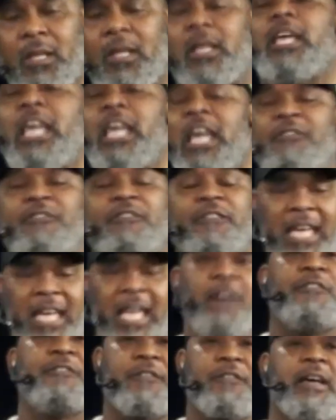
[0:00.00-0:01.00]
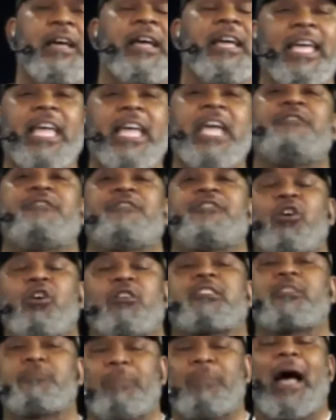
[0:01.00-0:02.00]
If your
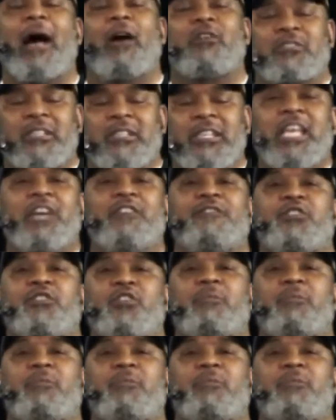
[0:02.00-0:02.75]
spouse, if your